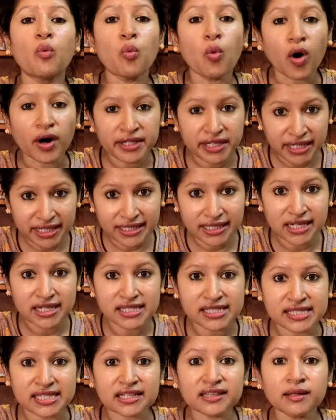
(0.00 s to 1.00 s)
what it
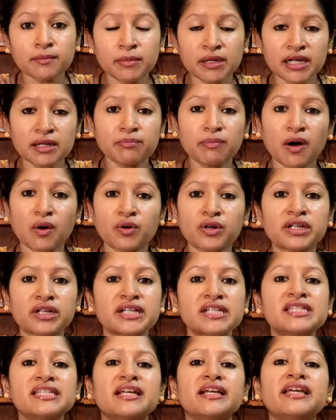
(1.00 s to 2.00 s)
does, the milk powder
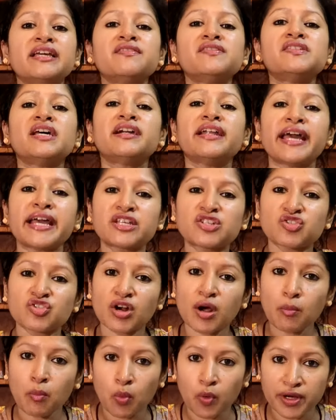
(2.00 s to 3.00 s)
gives that
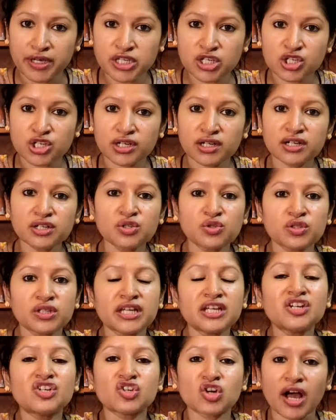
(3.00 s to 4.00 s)
extra moisture to
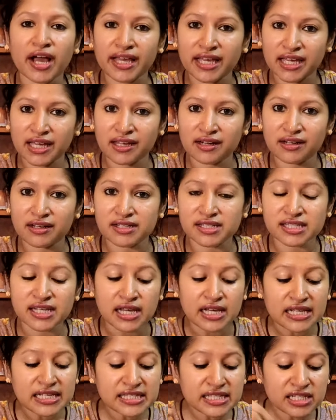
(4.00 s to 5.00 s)
the dry
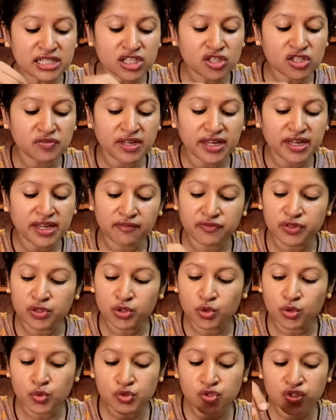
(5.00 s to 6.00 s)
areas. Since we have
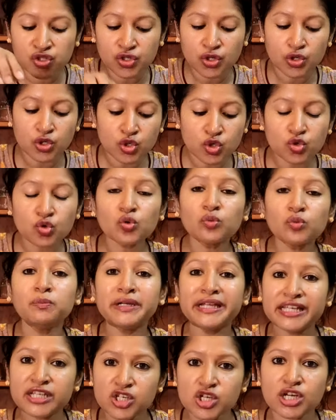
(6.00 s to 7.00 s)
used 2
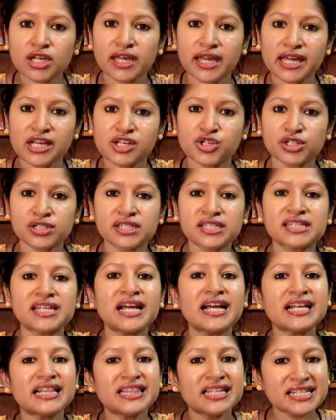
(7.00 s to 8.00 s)
bleaching agents,
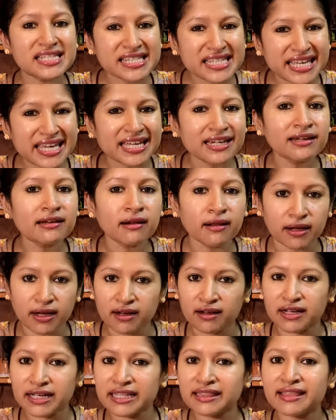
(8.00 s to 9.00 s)
the skin
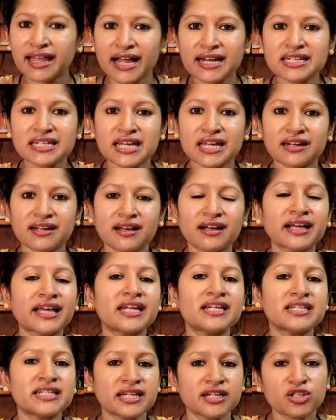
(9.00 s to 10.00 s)
in that area
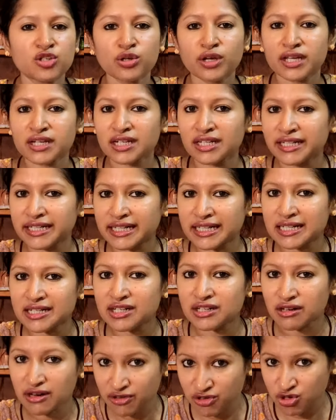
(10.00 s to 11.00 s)
can tend to get a little
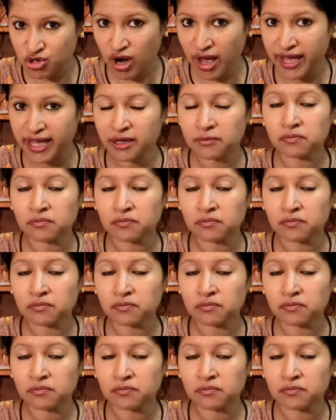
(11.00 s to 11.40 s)
dry.